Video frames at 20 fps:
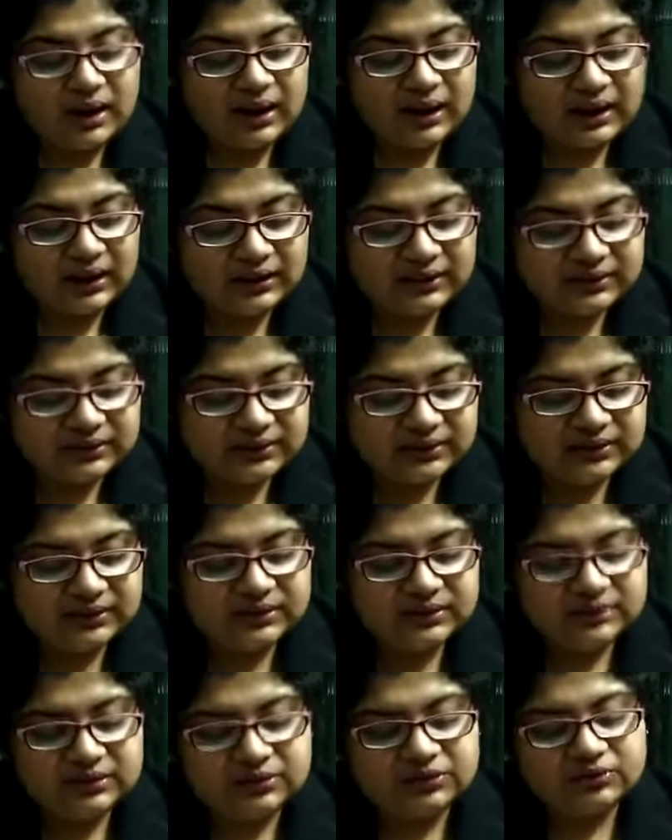
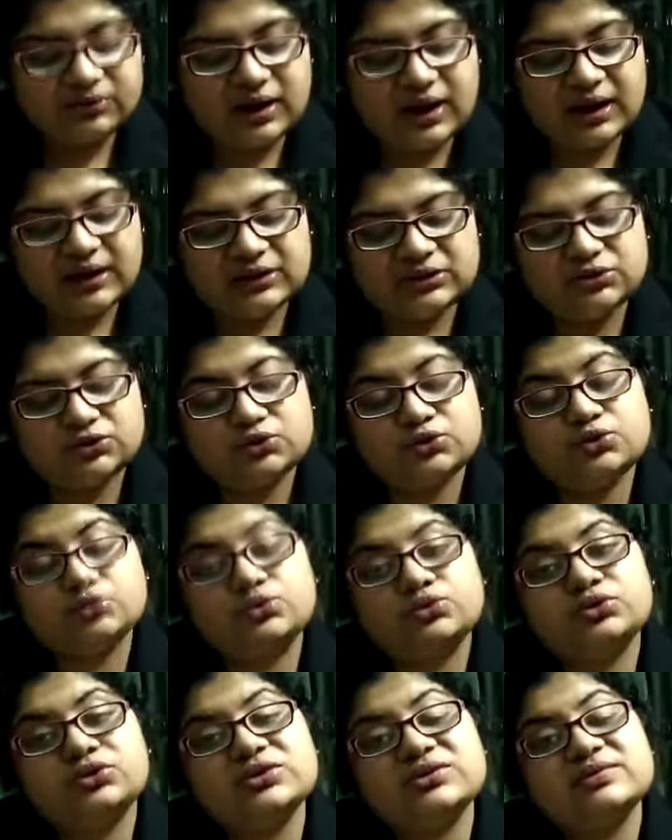any right to
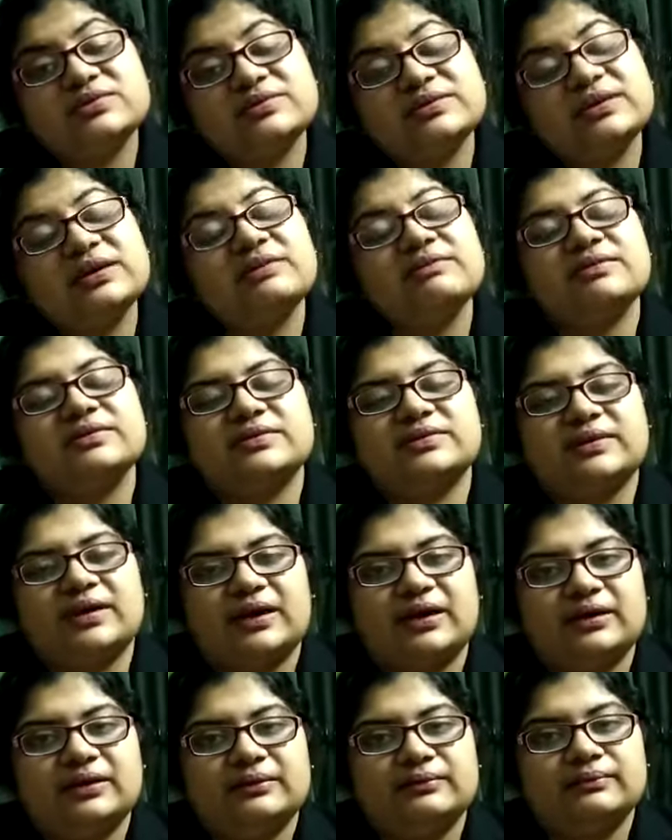receive
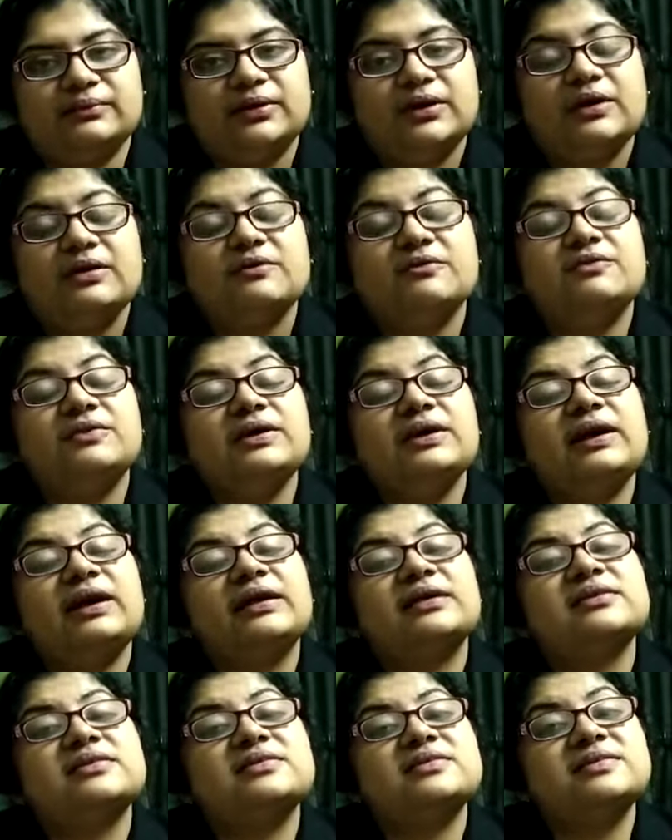asylum. We
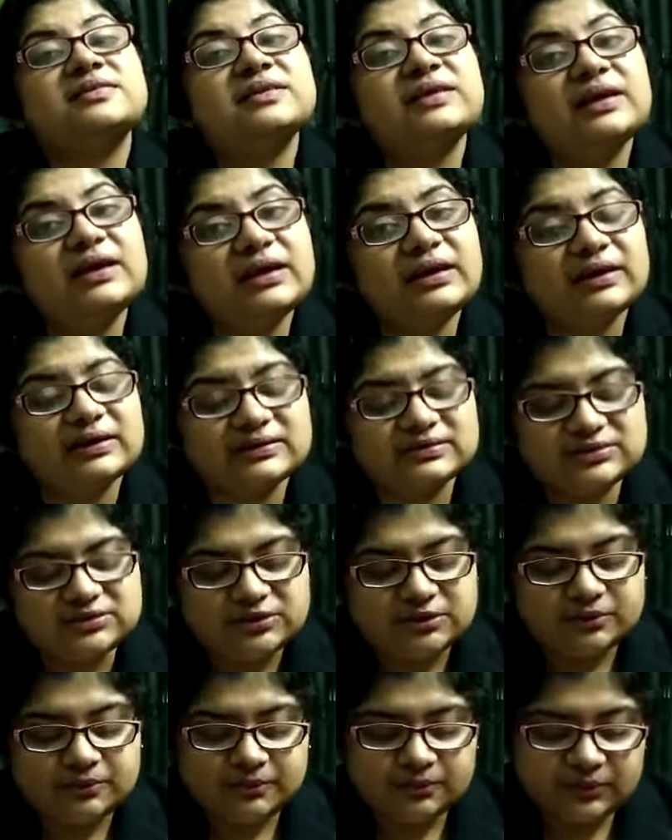can seek it,
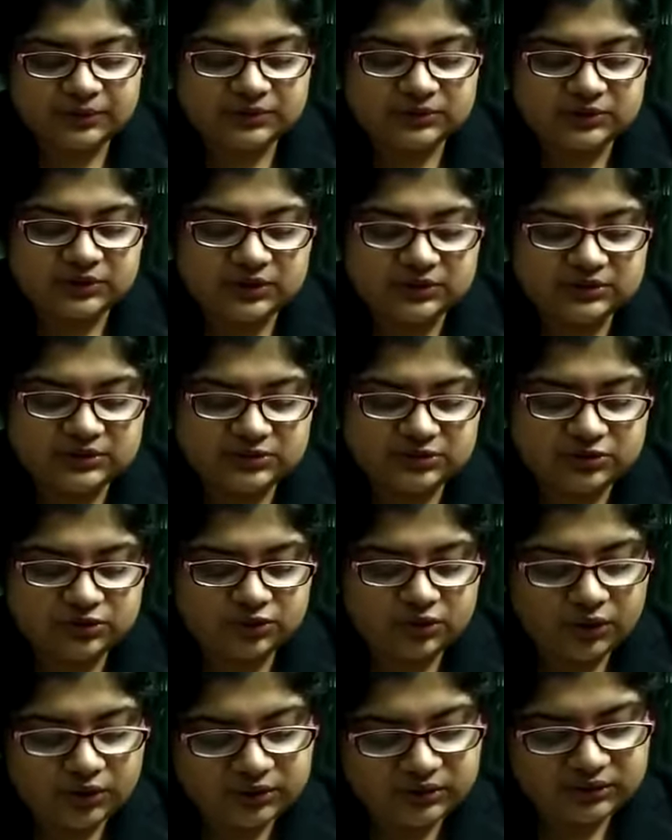but it is
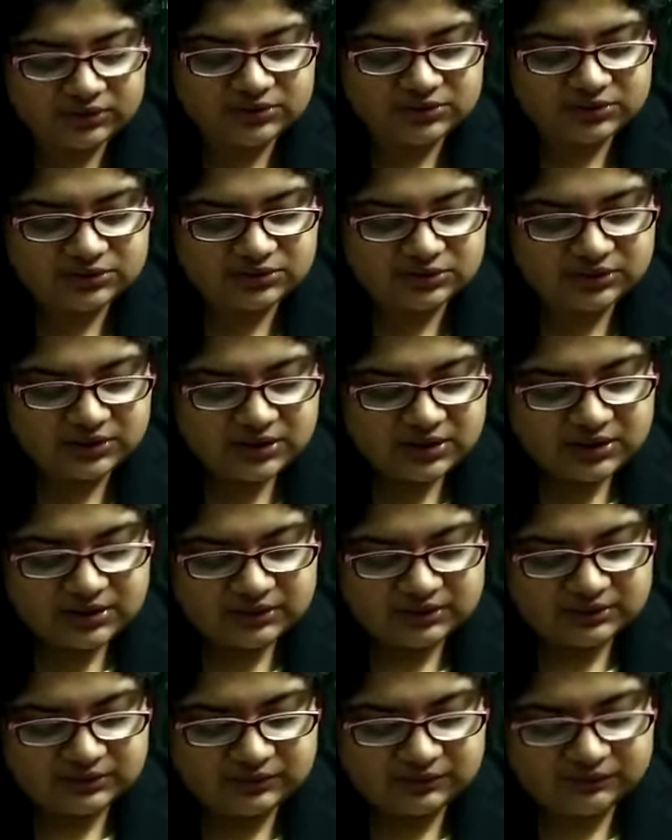not necessary
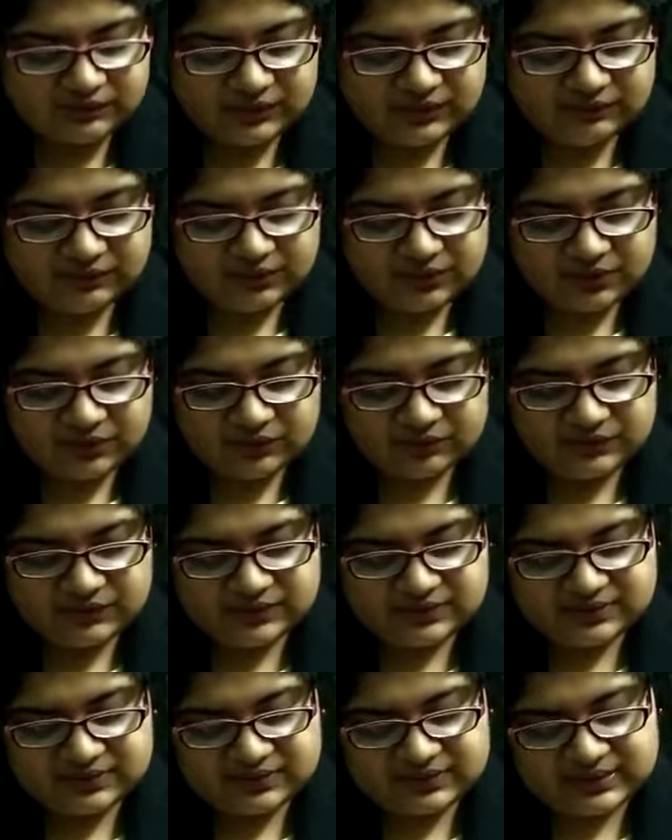that we will
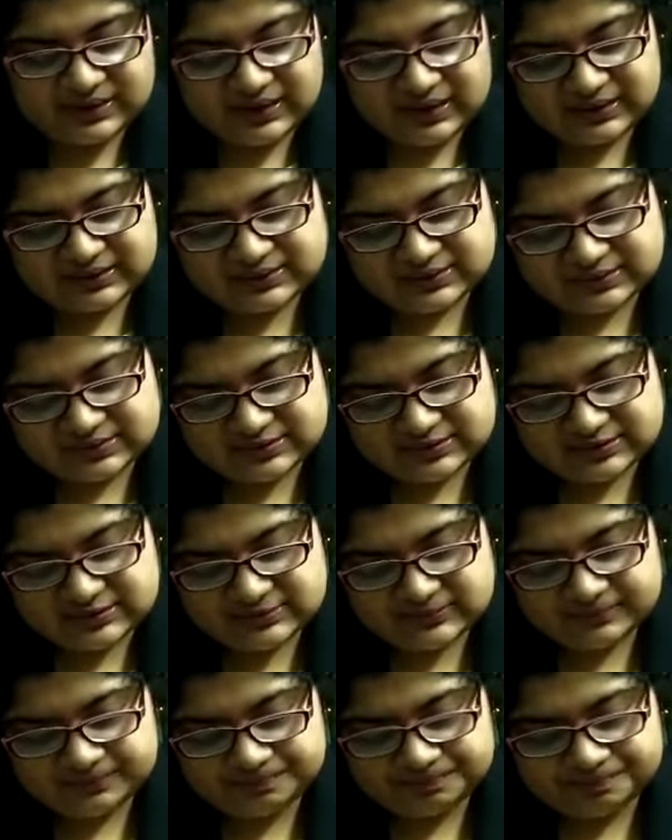always get
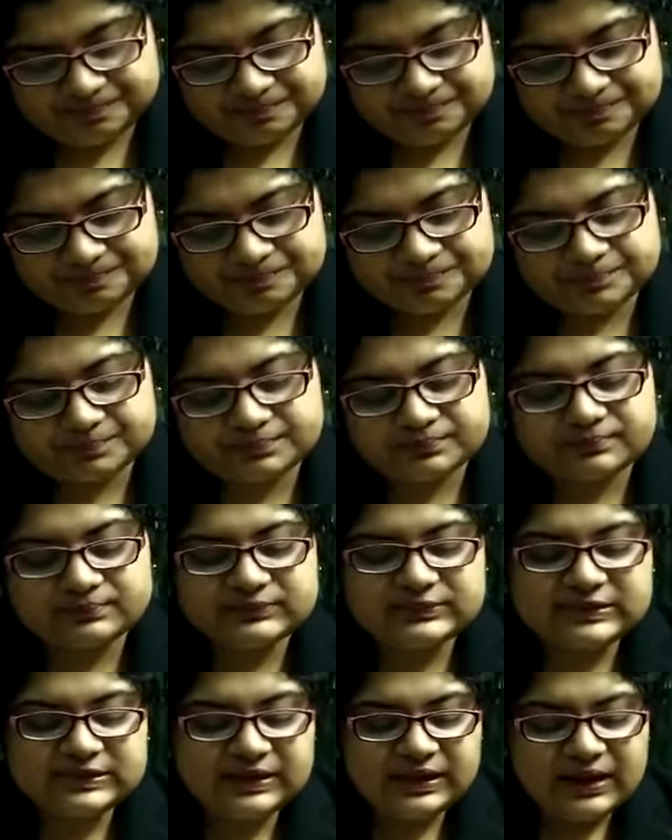
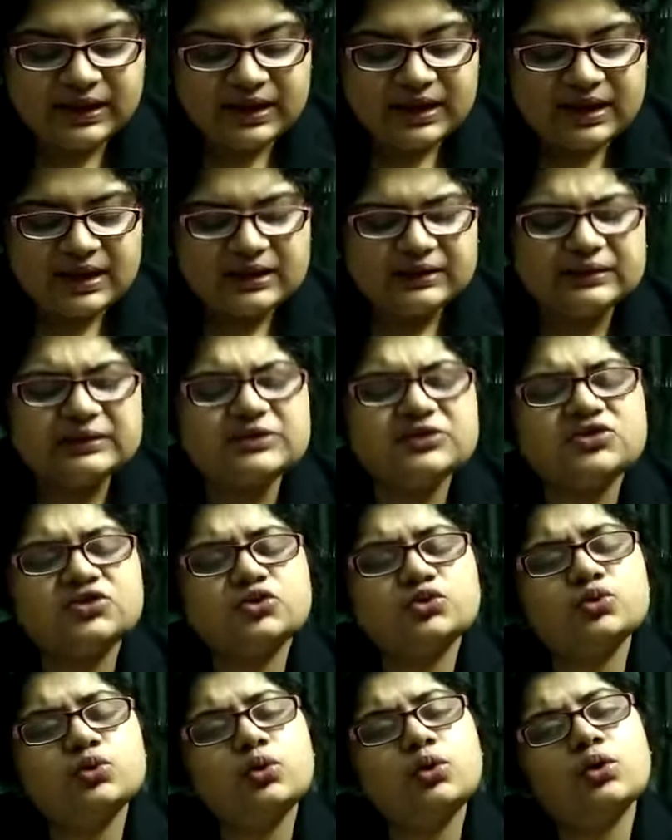it. The
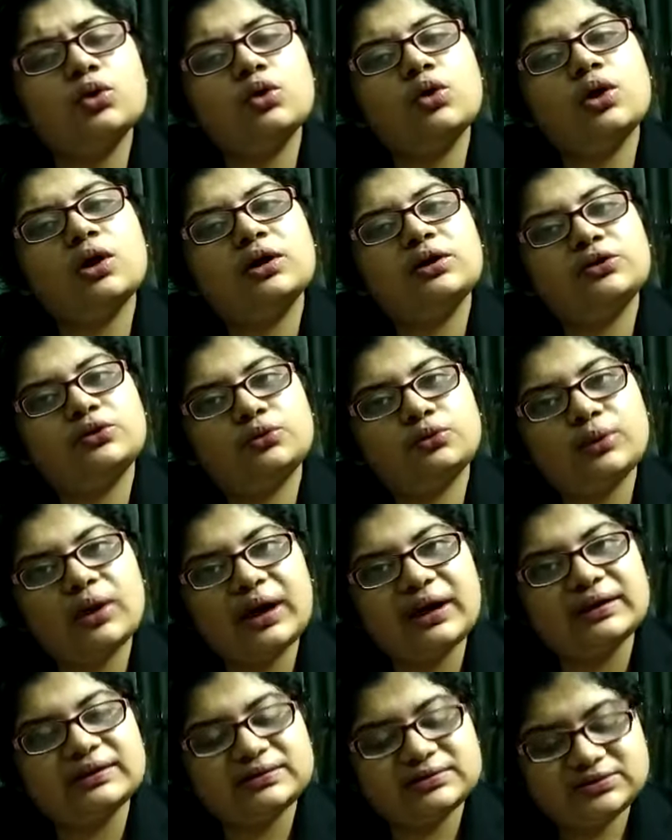so-called
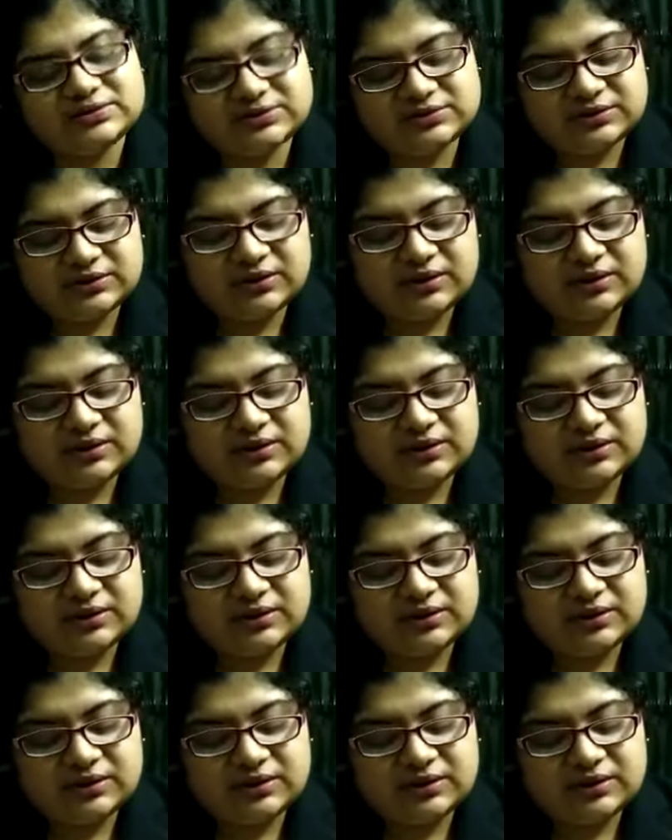right